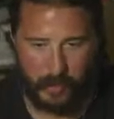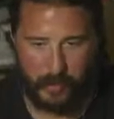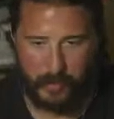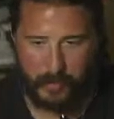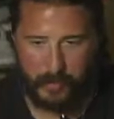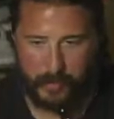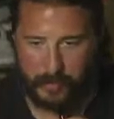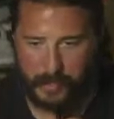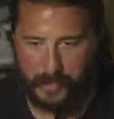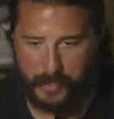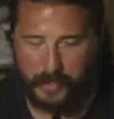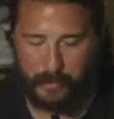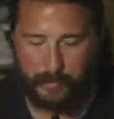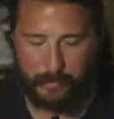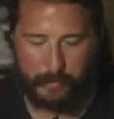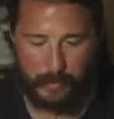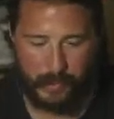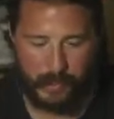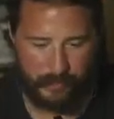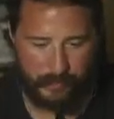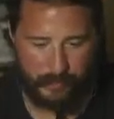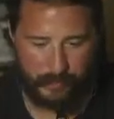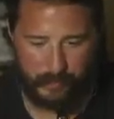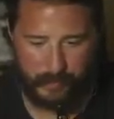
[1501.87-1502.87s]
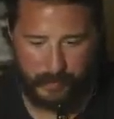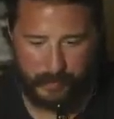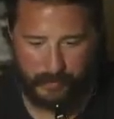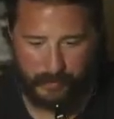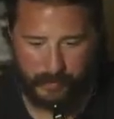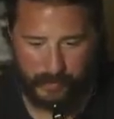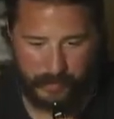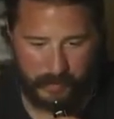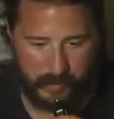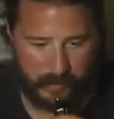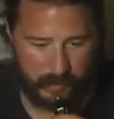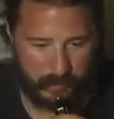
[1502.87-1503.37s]
maybe I get a break from having
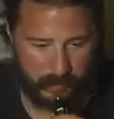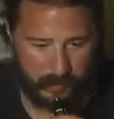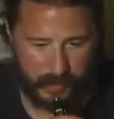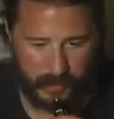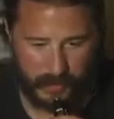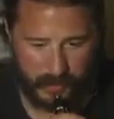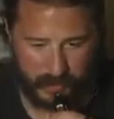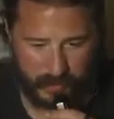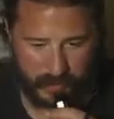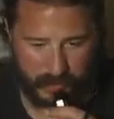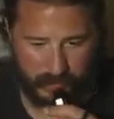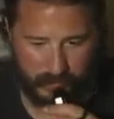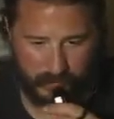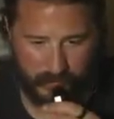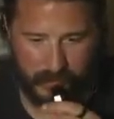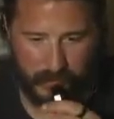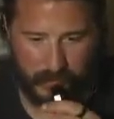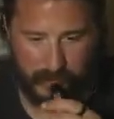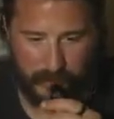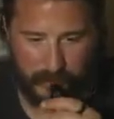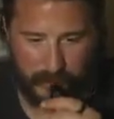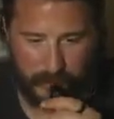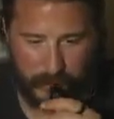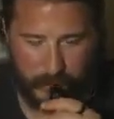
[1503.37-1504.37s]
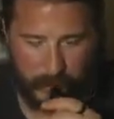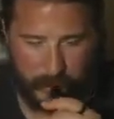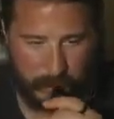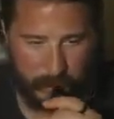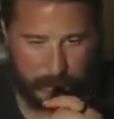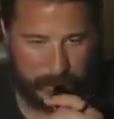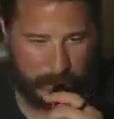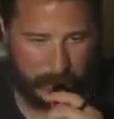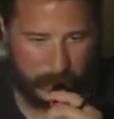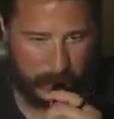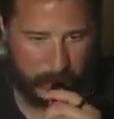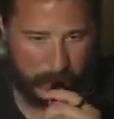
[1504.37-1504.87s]
to deal with that kind of stuff at home,
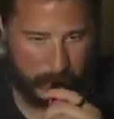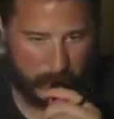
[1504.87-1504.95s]
but